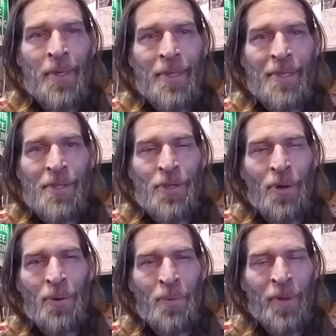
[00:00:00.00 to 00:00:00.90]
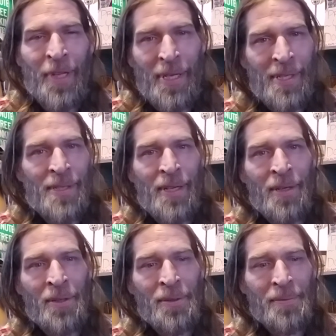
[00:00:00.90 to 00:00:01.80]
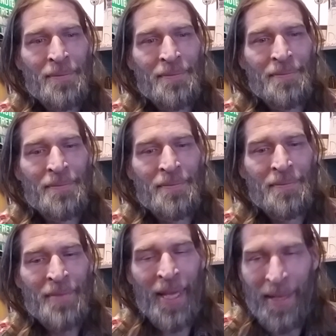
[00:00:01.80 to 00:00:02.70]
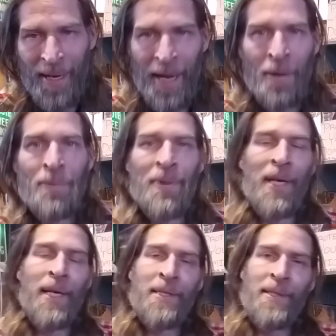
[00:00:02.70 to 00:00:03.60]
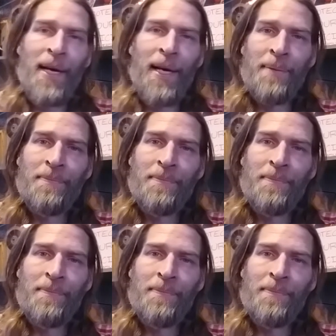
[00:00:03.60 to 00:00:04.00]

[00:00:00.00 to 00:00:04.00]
so when they steal, they get out the next day.